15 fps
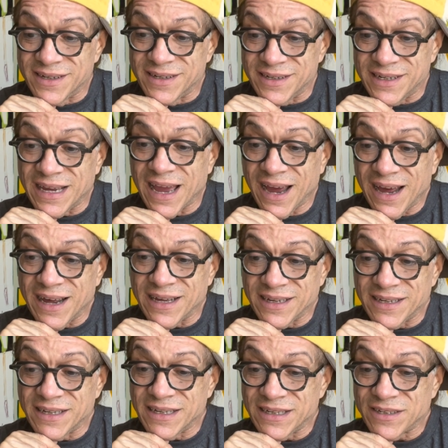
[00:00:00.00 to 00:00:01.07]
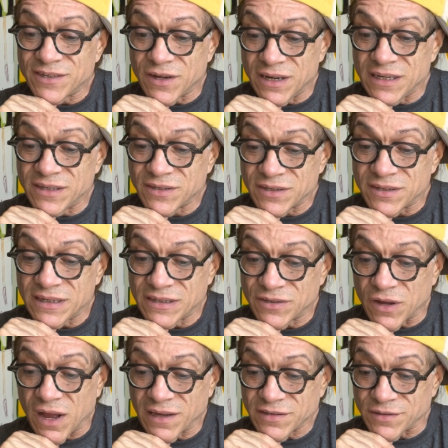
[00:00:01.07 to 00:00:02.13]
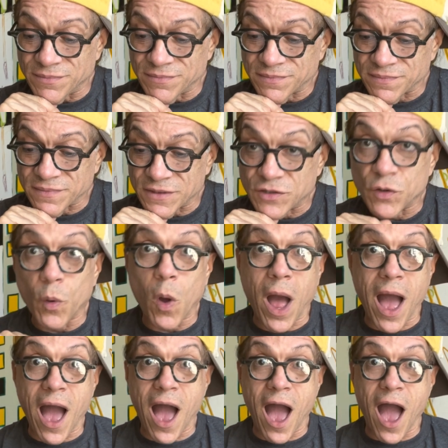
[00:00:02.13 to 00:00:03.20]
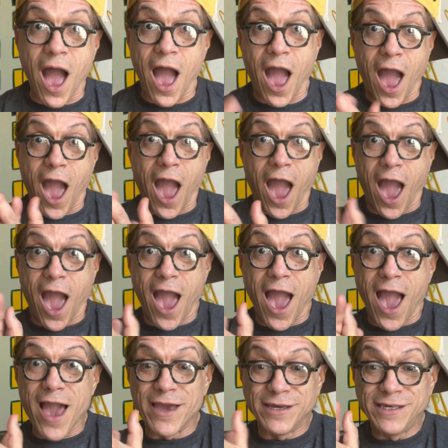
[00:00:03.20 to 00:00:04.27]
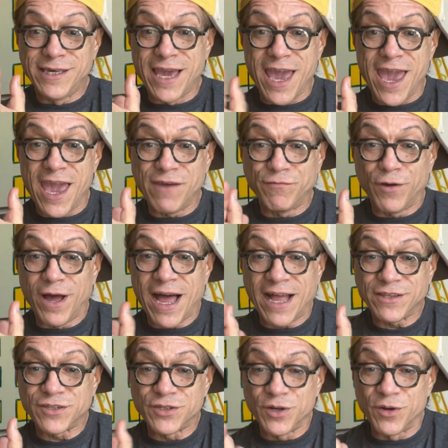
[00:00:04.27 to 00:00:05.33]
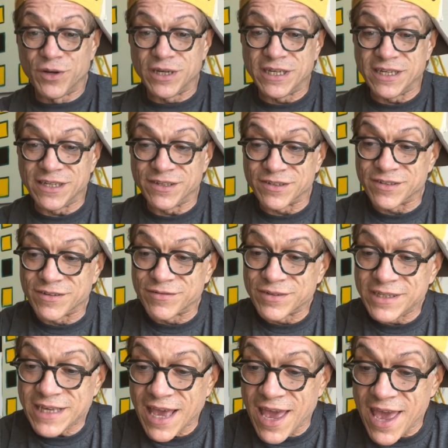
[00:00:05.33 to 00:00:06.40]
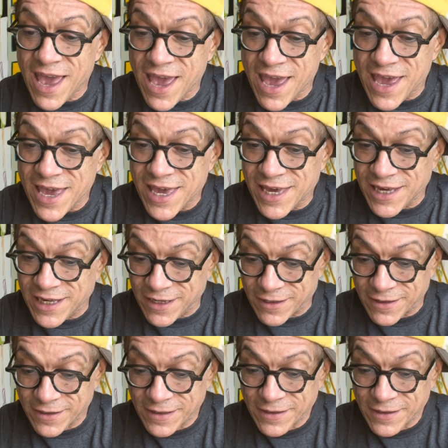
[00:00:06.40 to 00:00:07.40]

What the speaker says: Yeah, it's awesome. So, yay for Hot Toys! Yay!